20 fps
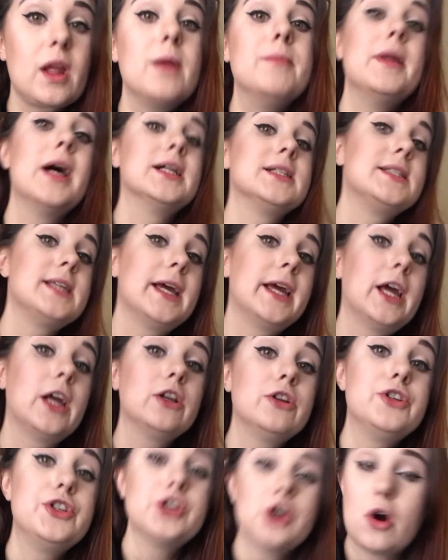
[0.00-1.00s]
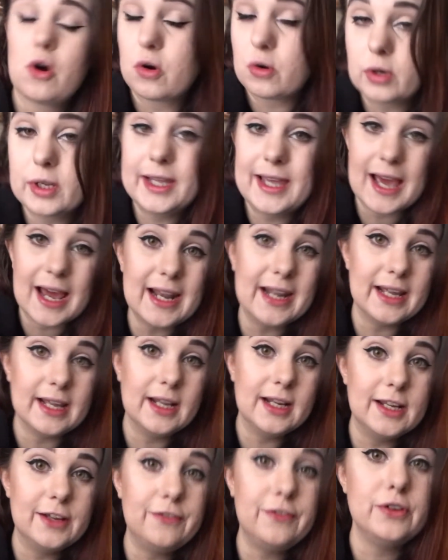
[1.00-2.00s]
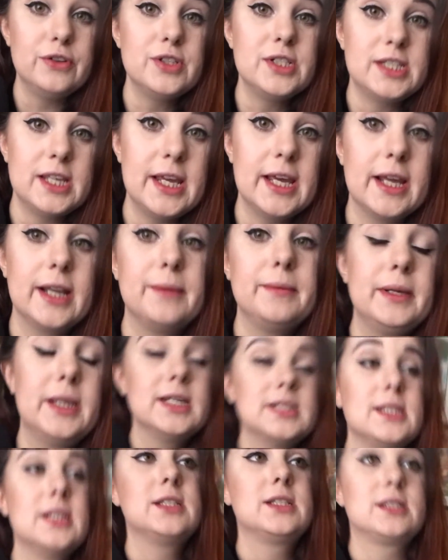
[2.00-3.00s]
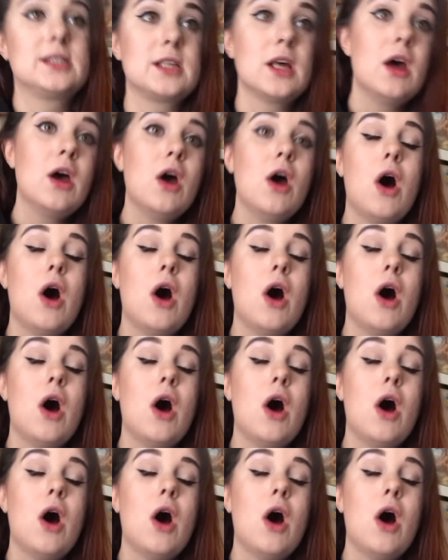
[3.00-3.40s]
I'm not saying don't get it if you see it, because it's